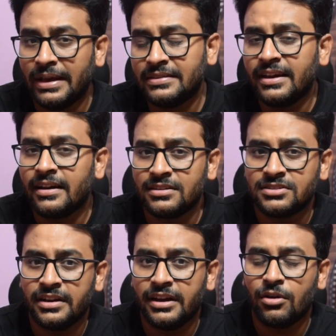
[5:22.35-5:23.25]
basic
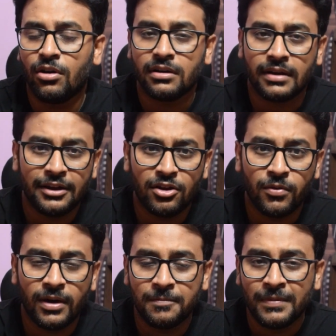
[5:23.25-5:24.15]
understanding or kind
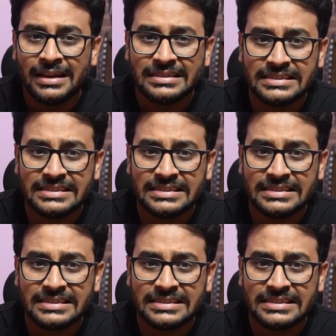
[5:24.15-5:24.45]
of a